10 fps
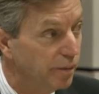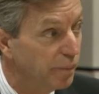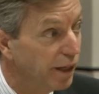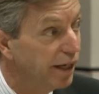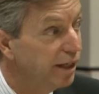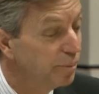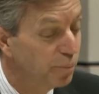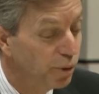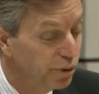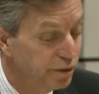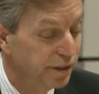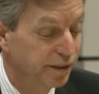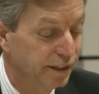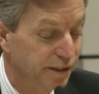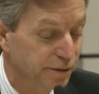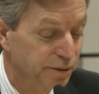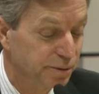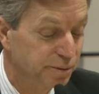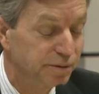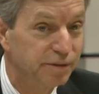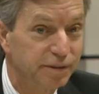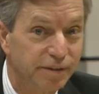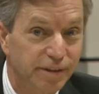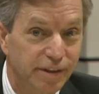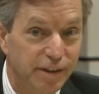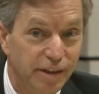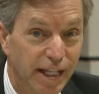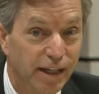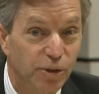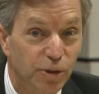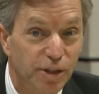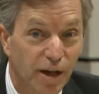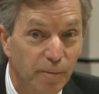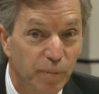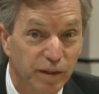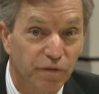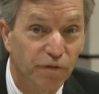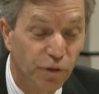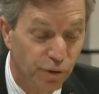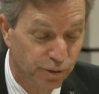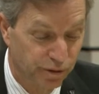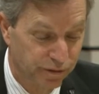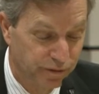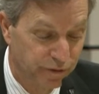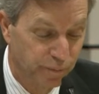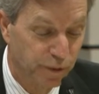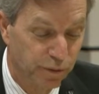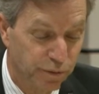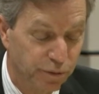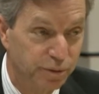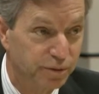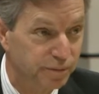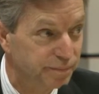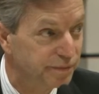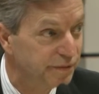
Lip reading: But I can personally tell you that could not be further from the truth.